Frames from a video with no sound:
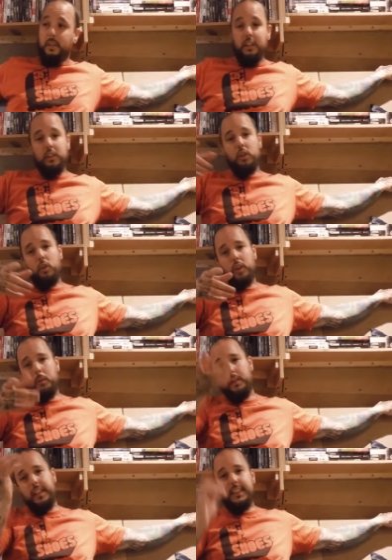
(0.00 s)
because oh he
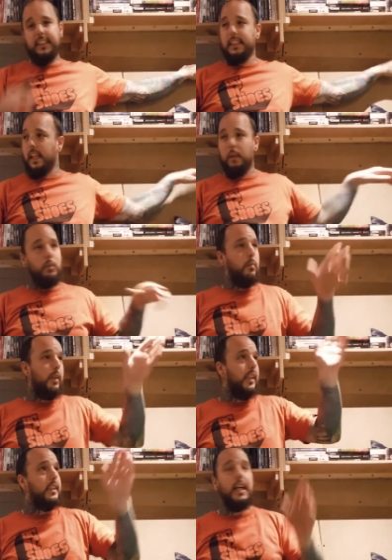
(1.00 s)
plays this game and he
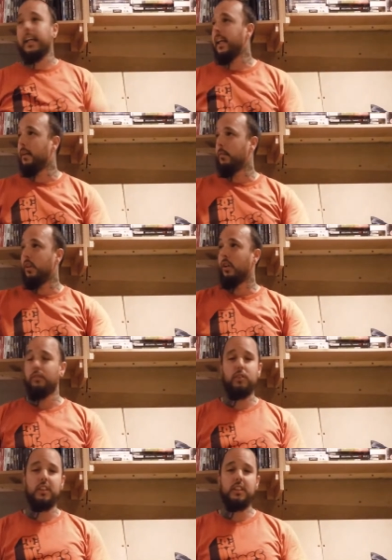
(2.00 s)
plays that game. You know,
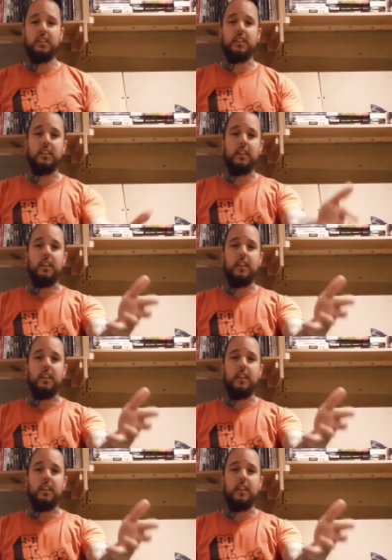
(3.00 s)
for instance,